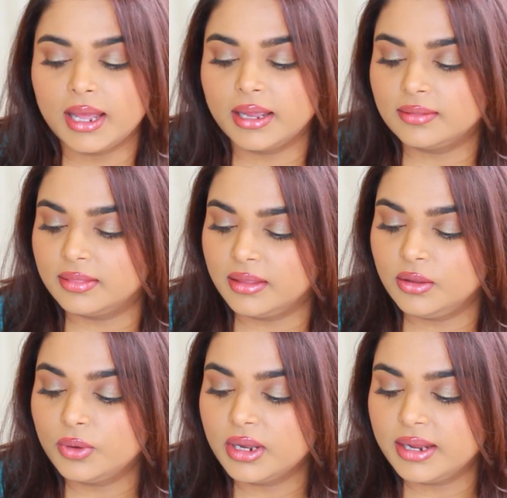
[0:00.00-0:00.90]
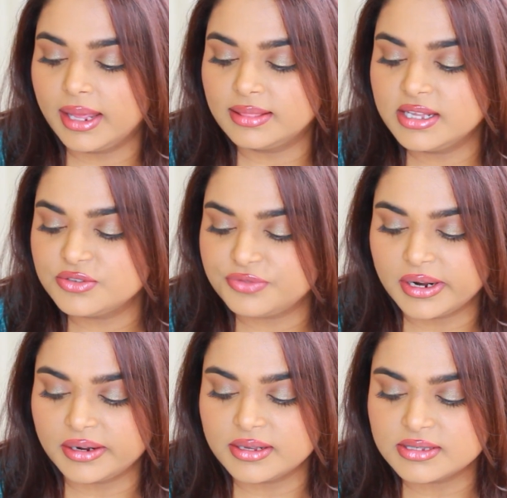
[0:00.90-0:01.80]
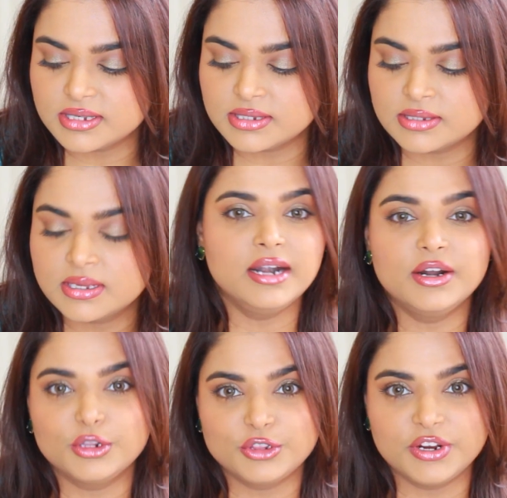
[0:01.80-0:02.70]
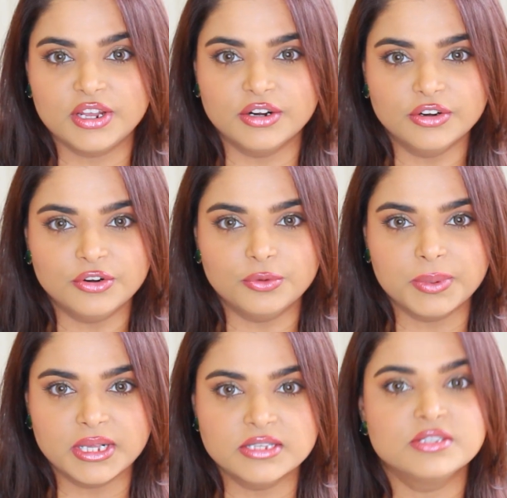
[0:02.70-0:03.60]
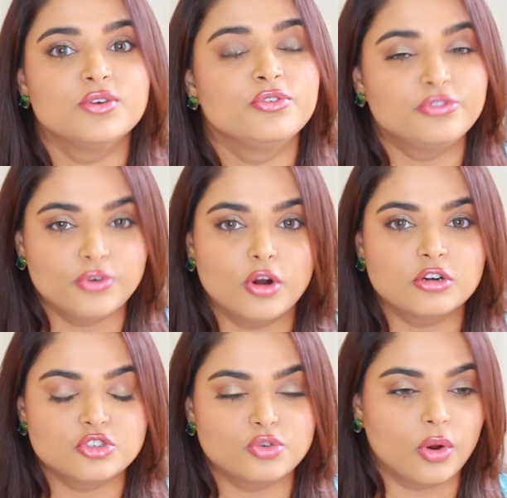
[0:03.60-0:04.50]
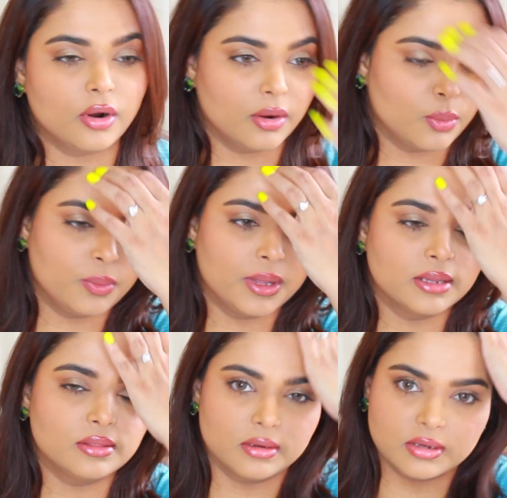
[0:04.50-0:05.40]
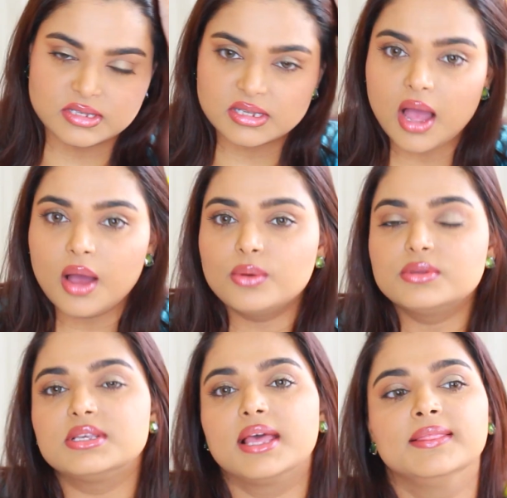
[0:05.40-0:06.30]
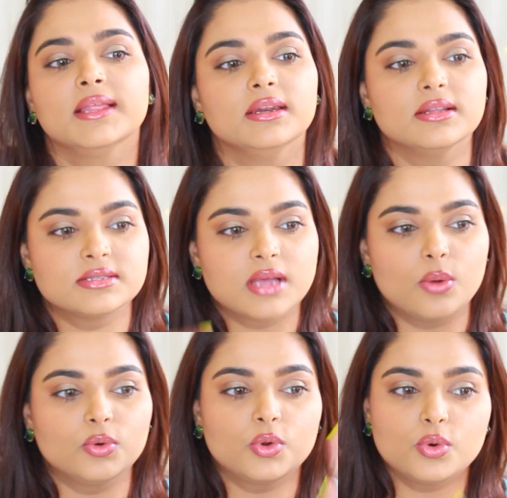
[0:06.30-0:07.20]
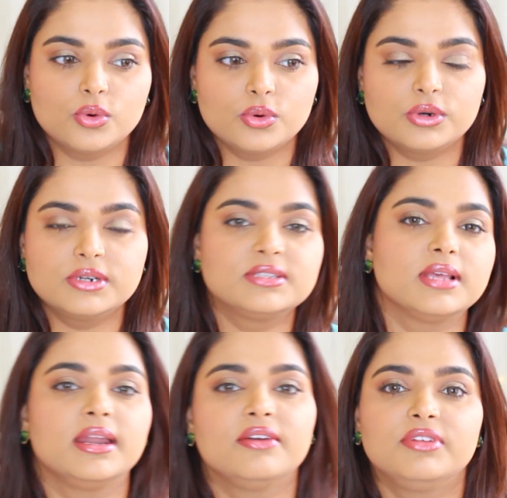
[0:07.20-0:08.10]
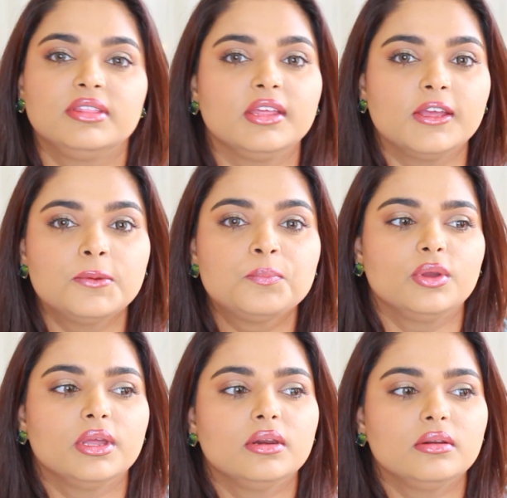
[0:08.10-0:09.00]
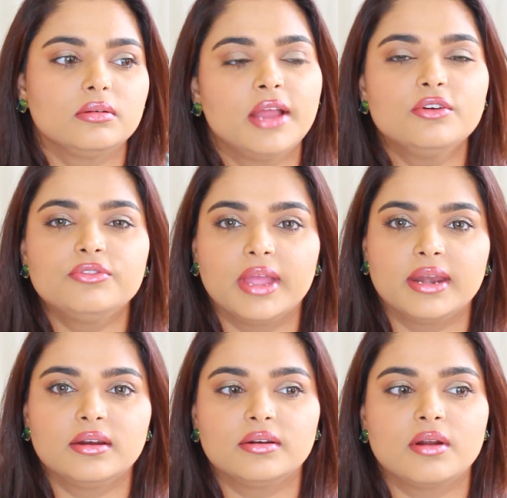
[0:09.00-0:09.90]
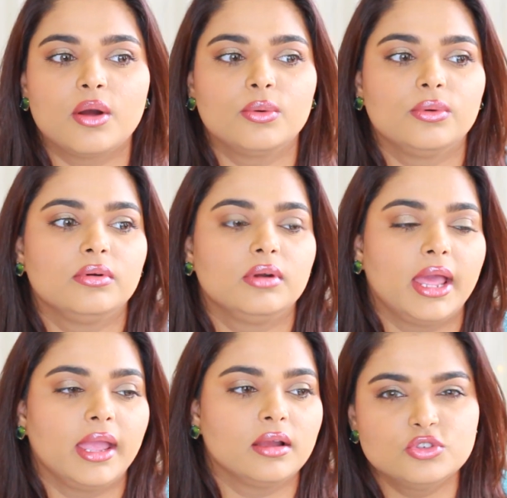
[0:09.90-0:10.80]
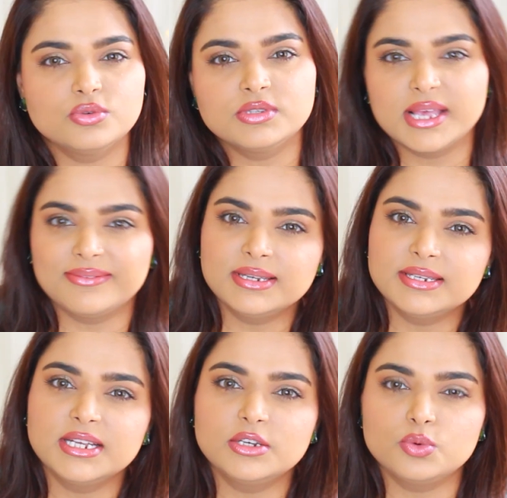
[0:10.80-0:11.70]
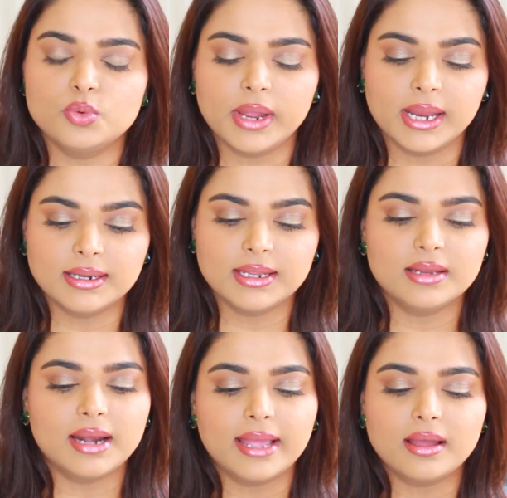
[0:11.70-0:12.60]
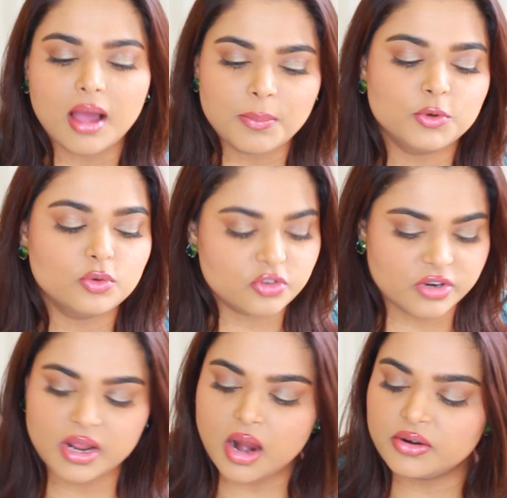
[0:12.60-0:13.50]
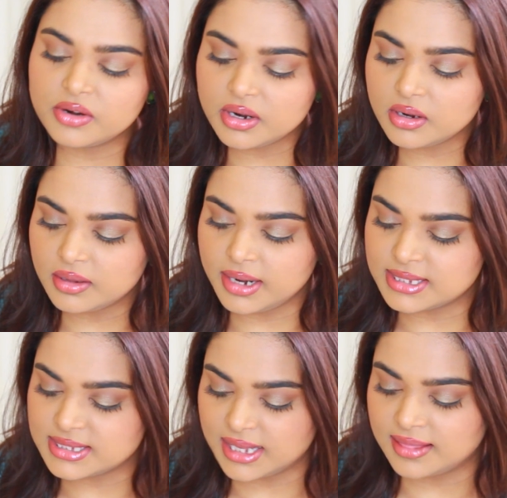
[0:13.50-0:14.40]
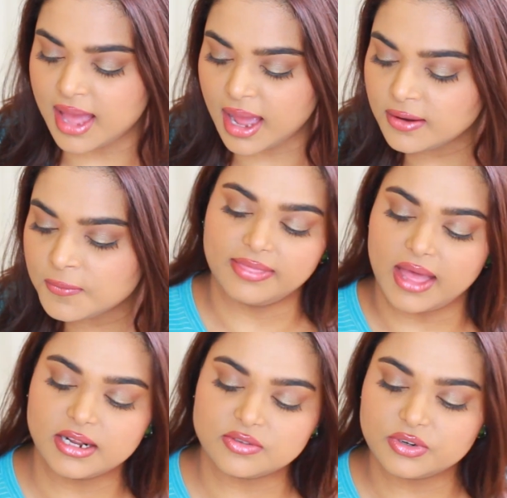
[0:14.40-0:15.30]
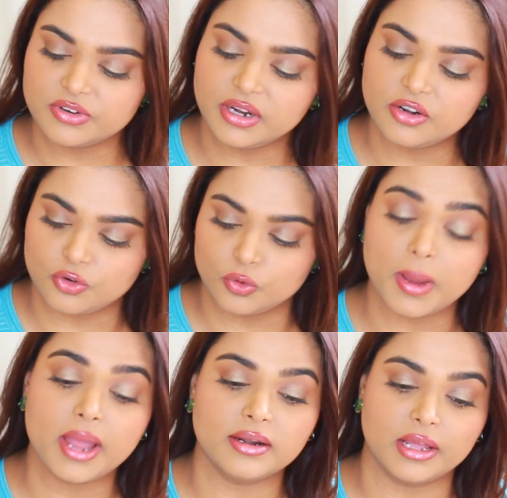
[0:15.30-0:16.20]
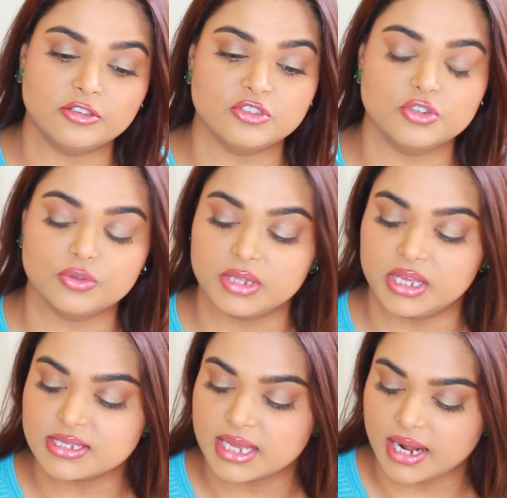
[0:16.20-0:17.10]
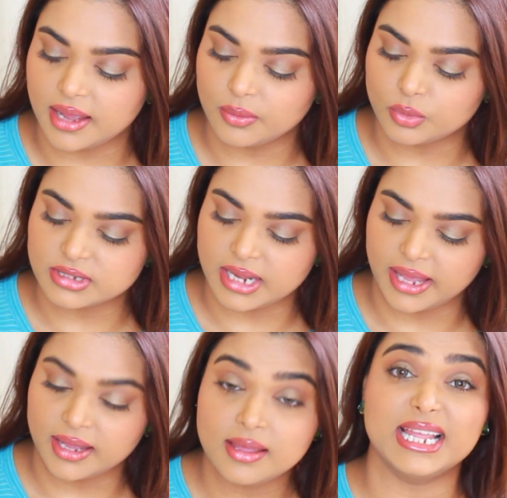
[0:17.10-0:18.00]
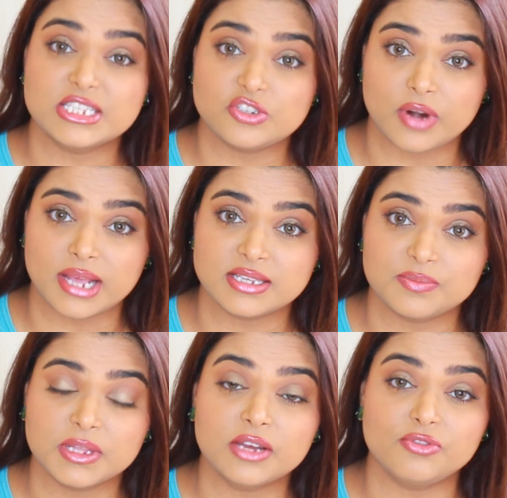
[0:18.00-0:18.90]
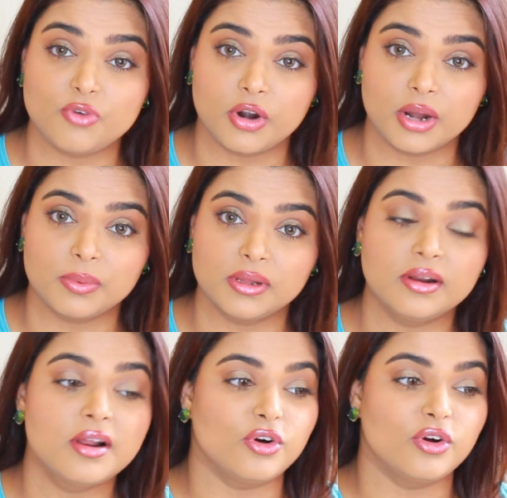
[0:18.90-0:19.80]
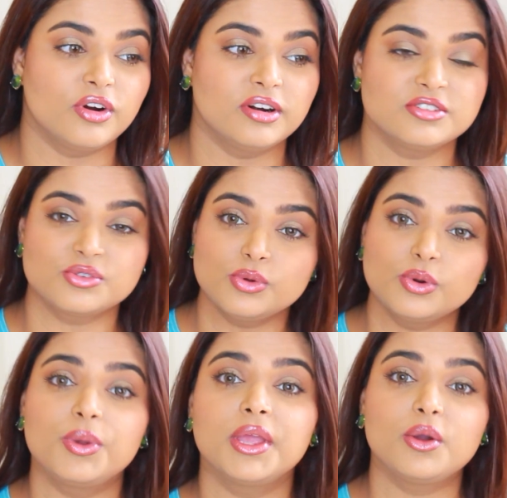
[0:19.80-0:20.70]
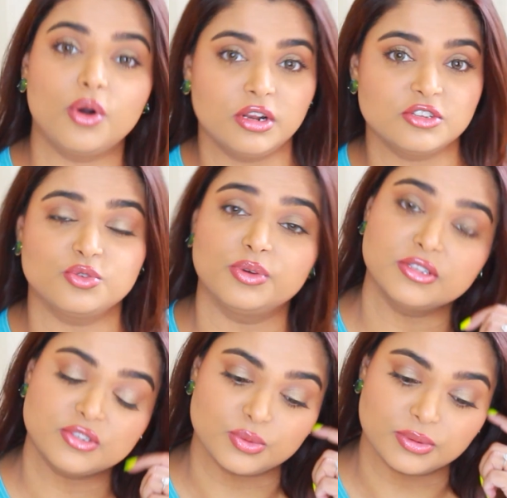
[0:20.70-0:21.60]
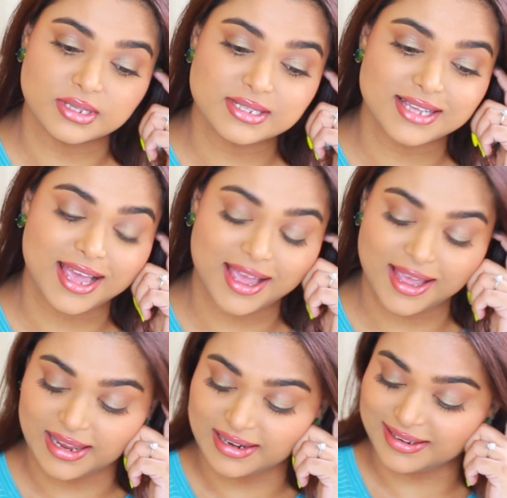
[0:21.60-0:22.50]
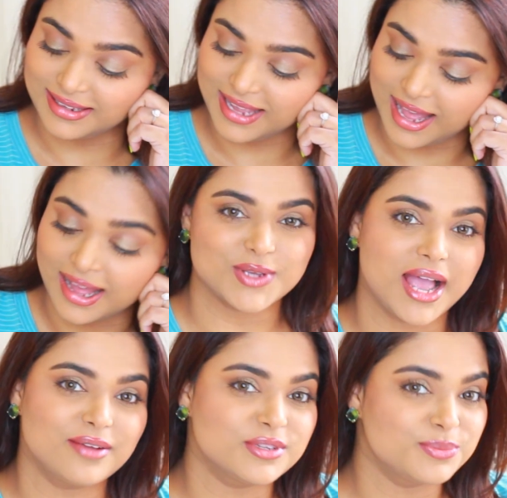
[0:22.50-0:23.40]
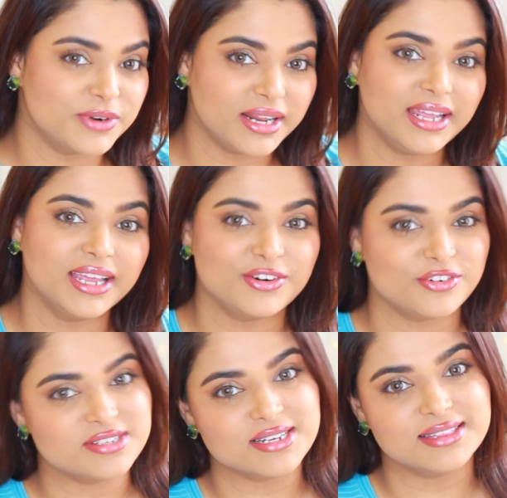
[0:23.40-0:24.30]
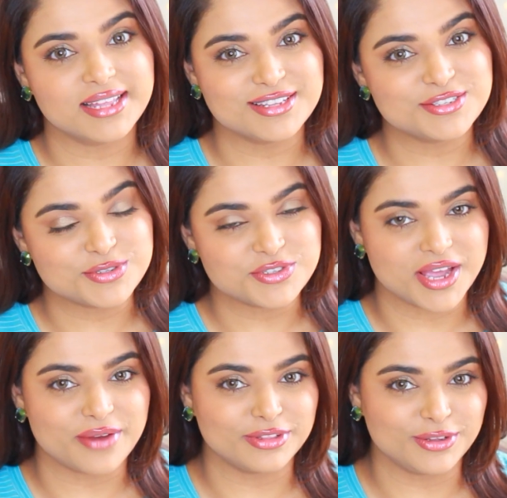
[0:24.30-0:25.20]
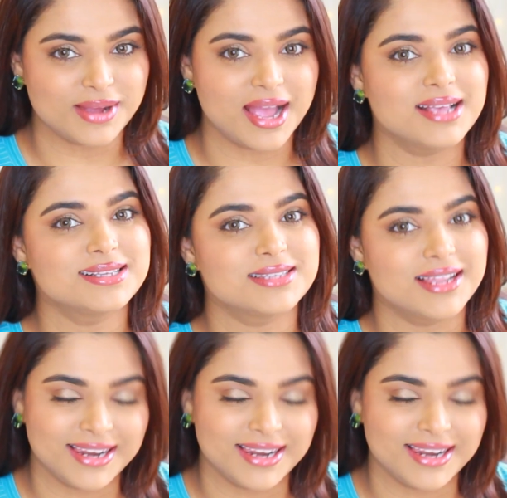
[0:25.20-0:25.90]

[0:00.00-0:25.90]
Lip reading: Like you can get these fragrances under 300 rupees for sure, with discounts and then discount codes and everything. You can kind of get it around like 270, 280, like up to 300, let's say that. And that is what really drew my attention to these, and I was like, let's try something affordable for school going, college going students. And yeah, so I have some really interesting things to share with you guys.